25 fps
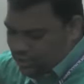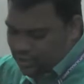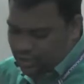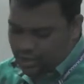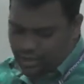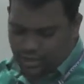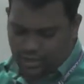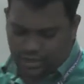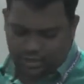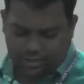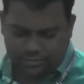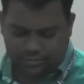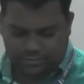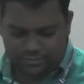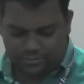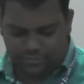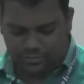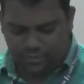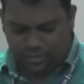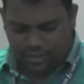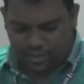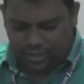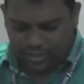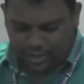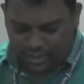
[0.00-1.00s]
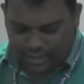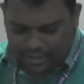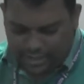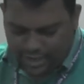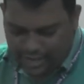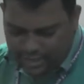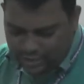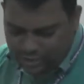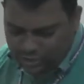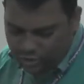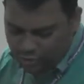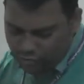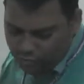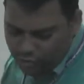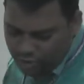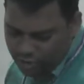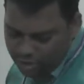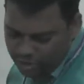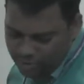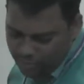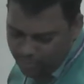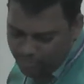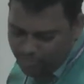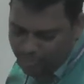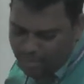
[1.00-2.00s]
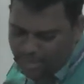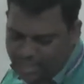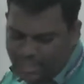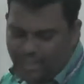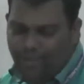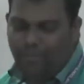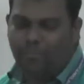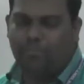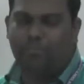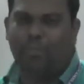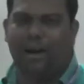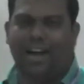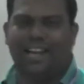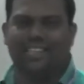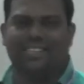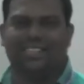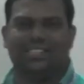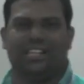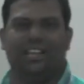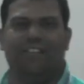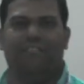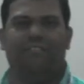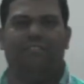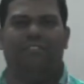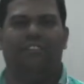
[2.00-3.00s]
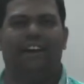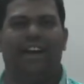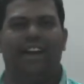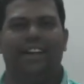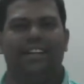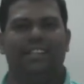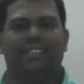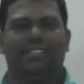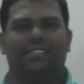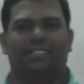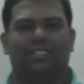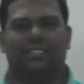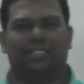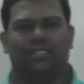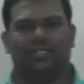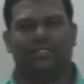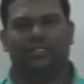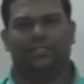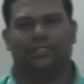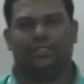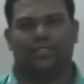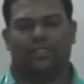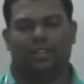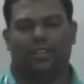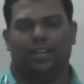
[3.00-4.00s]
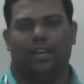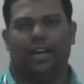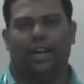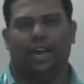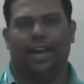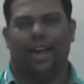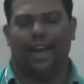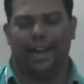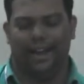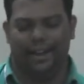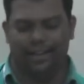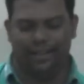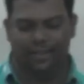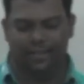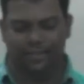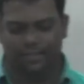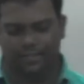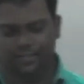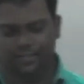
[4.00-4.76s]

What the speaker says: here. Reaction with metal bisulfides and